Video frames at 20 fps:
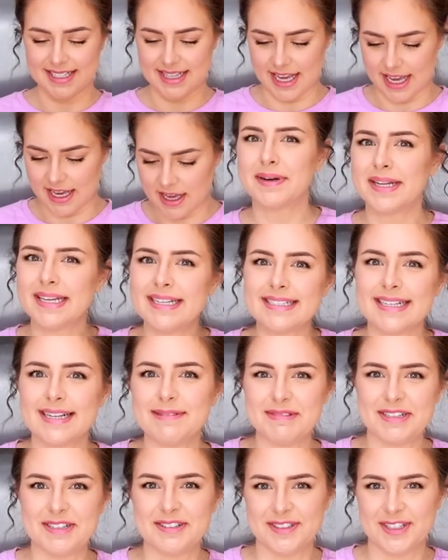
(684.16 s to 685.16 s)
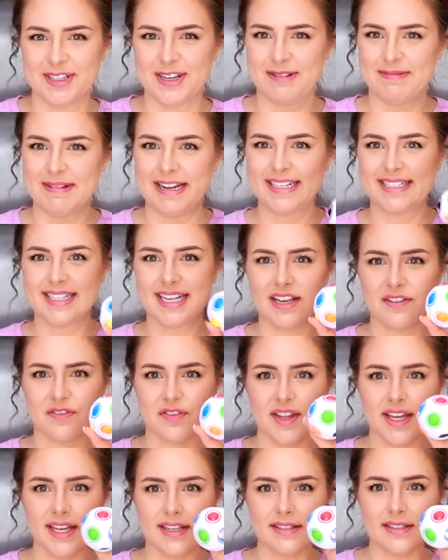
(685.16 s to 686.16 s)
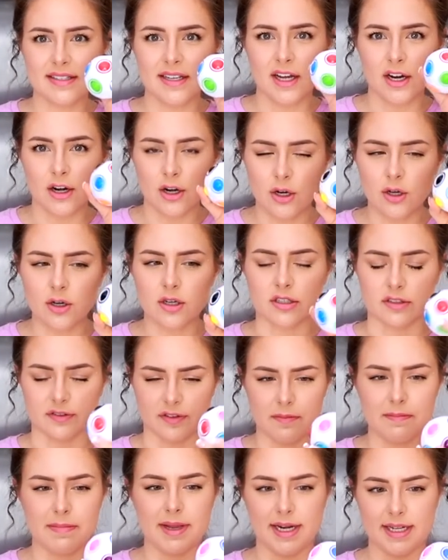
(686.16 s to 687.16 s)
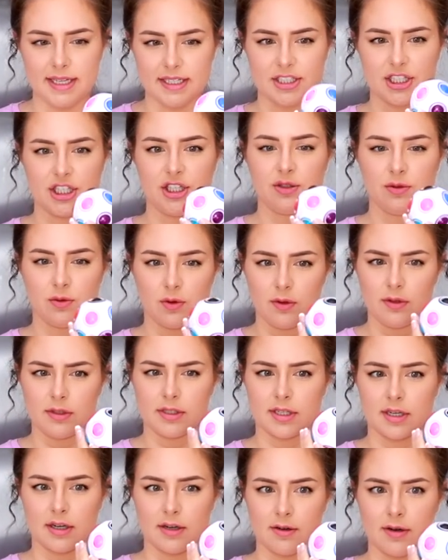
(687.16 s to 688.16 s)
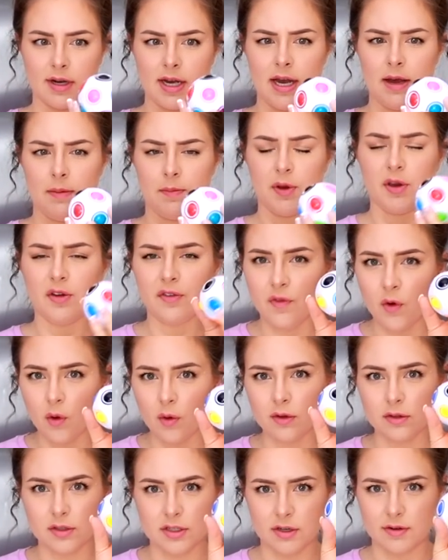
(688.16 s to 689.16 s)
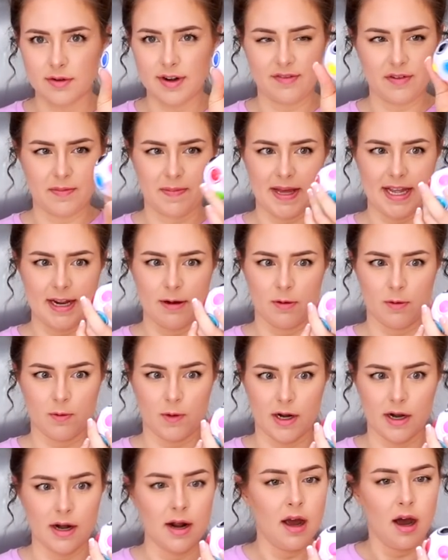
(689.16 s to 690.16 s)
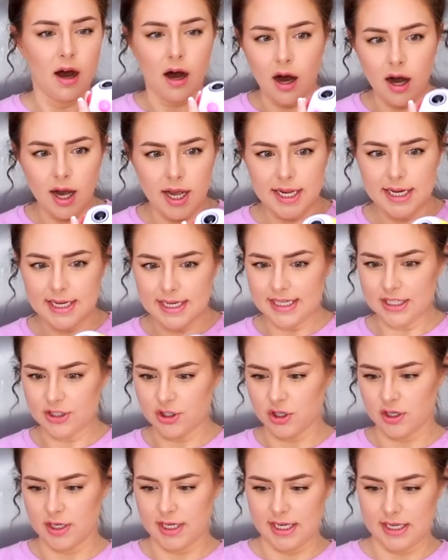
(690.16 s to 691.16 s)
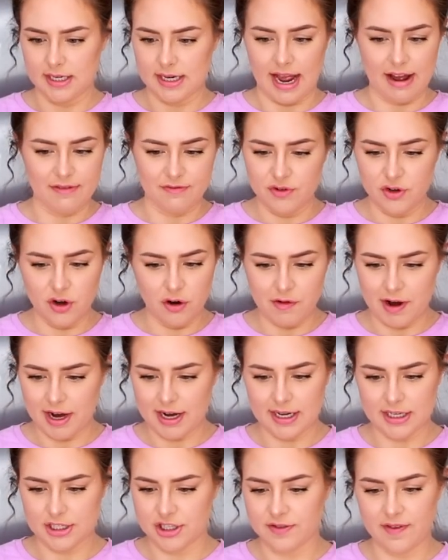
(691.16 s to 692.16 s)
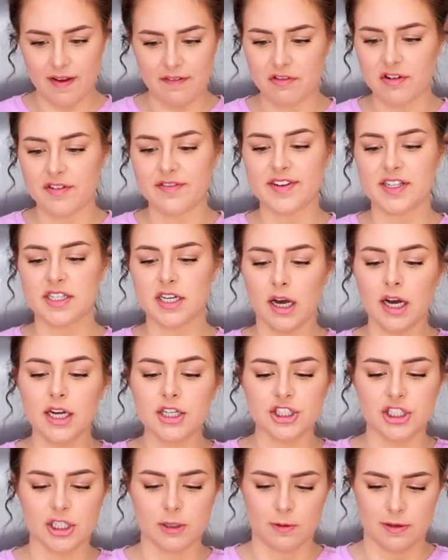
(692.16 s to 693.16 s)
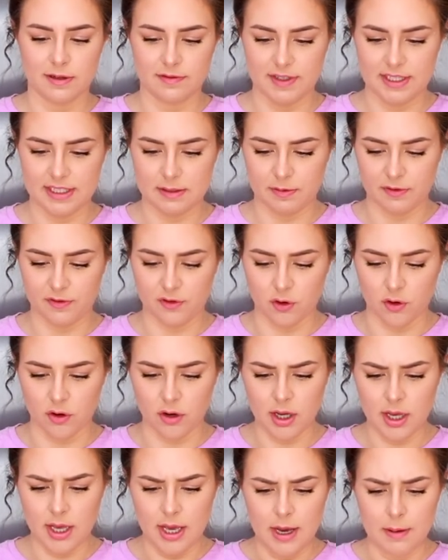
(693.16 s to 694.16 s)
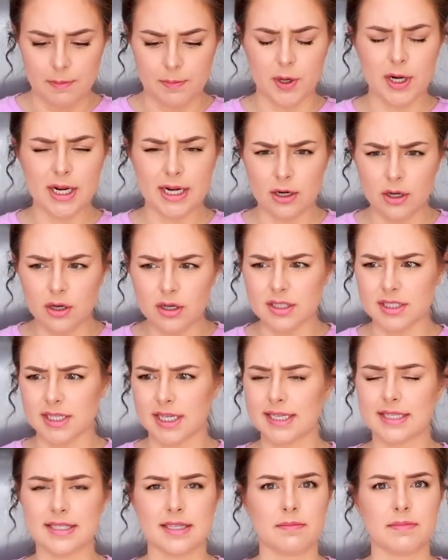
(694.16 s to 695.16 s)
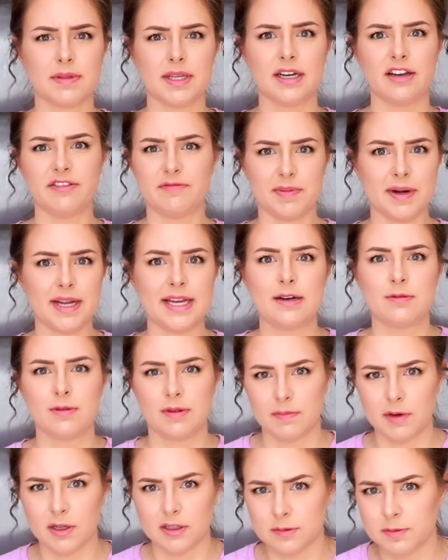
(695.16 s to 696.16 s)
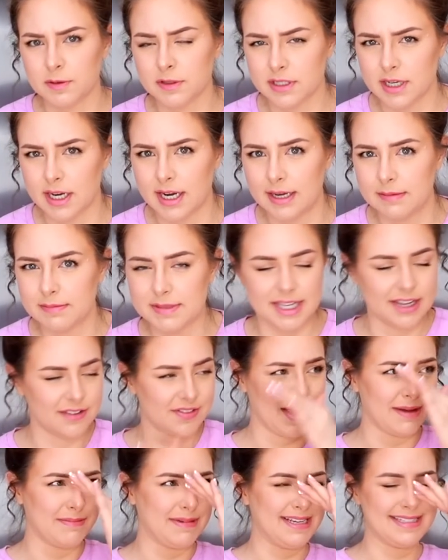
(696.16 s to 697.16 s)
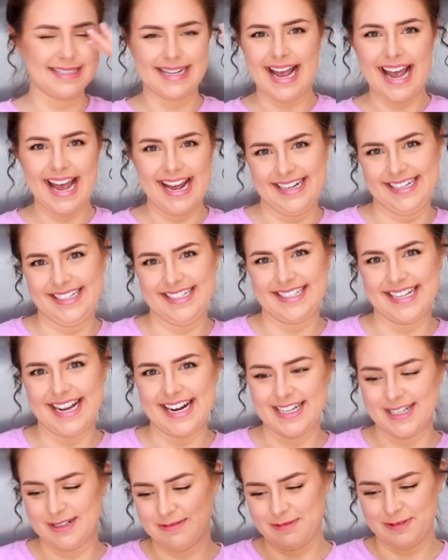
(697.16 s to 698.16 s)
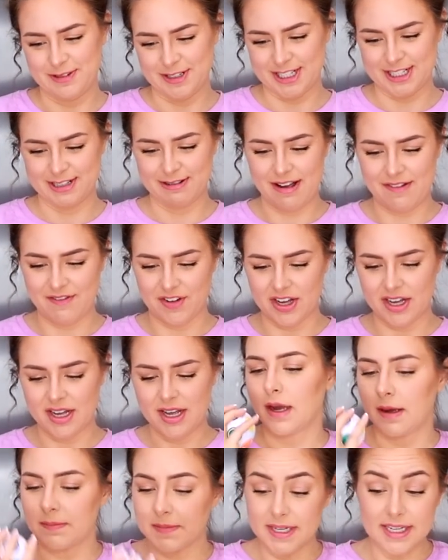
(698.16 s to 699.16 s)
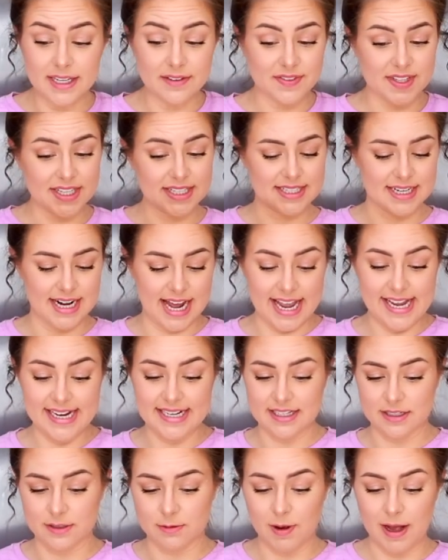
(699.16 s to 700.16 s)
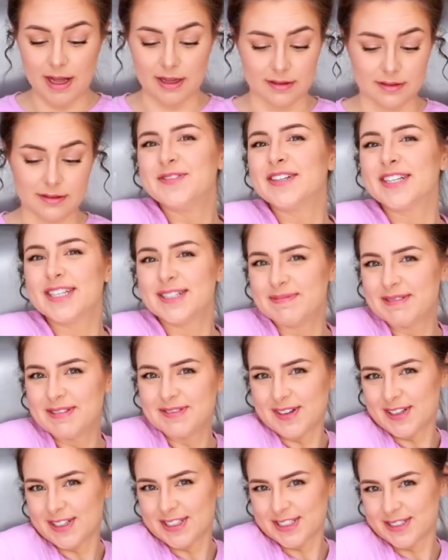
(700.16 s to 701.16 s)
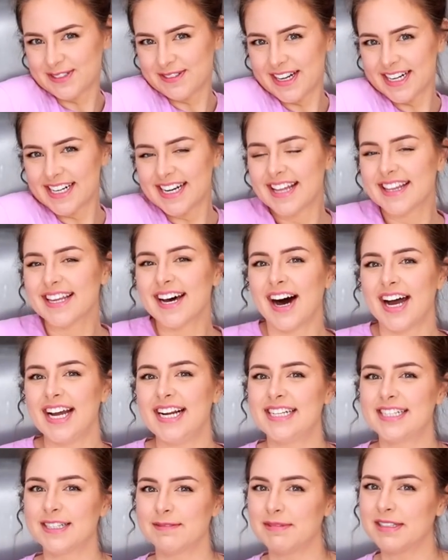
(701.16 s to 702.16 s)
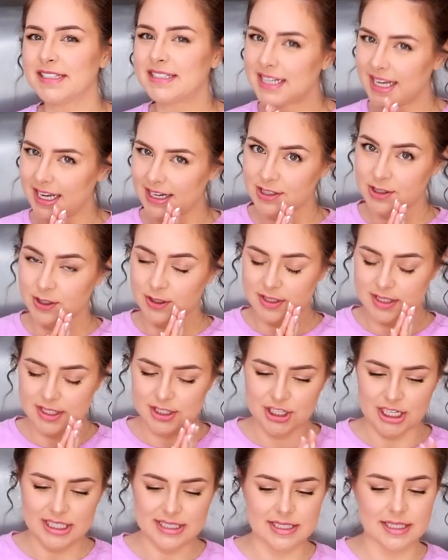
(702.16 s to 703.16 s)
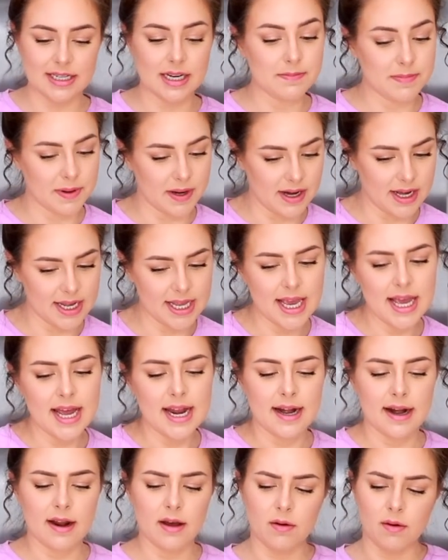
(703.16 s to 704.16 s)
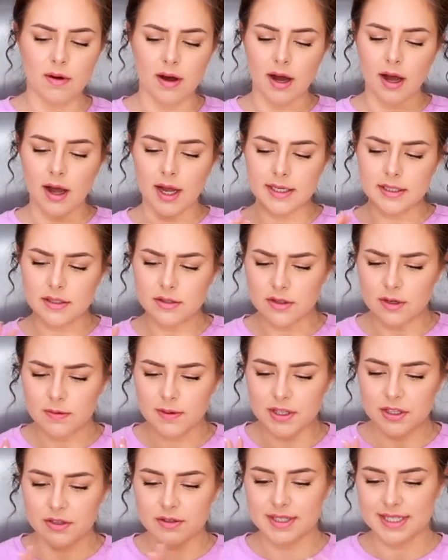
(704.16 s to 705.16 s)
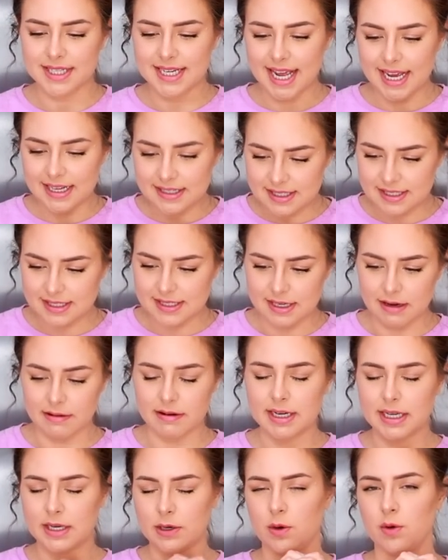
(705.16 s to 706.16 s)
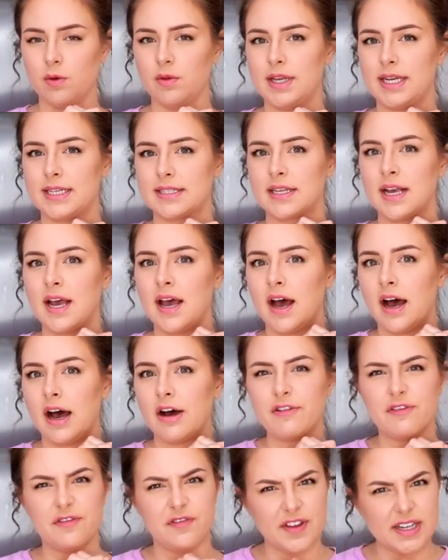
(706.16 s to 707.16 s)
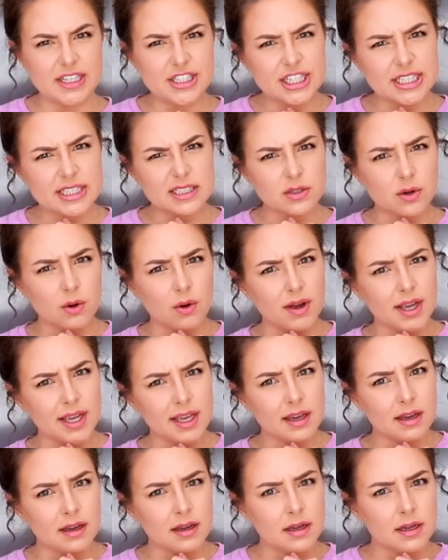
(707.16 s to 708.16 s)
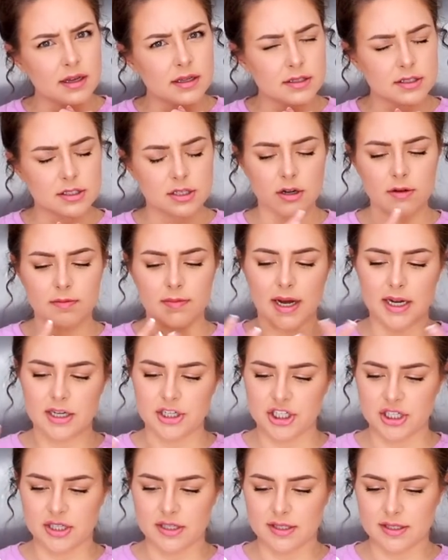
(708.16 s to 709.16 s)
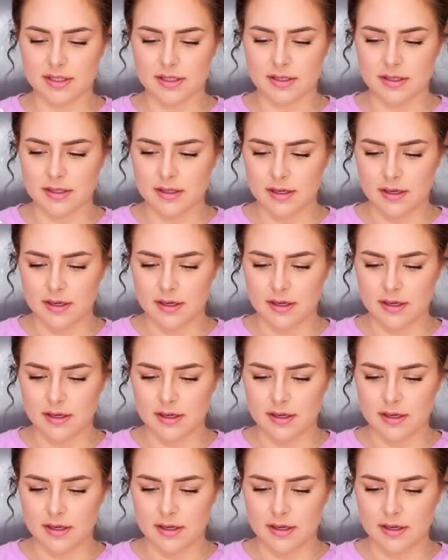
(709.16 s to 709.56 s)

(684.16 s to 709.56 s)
thing. Please let me know in the comments if this looks familiar to you also, but you've also never played with one. I literally have no recollection of ever even touching one of these before, but it looks like something I've played with multiple times. If that makes any sense whatsoever. I'm gonna give this an 8 as well. We're gonna move on to another item that TikTok suggested I buy. Now, I don't know whether you'd necessarily call this a fidget toy so much as